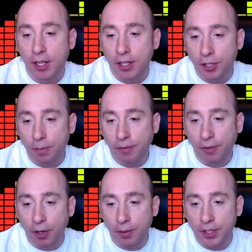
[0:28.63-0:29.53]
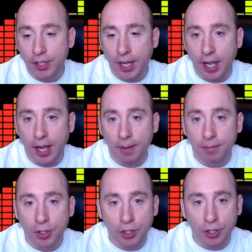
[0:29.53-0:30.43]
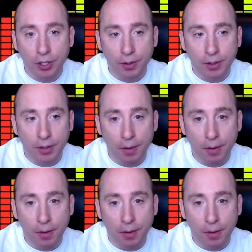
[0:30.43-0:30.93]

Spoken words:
So before we start, I'm just going to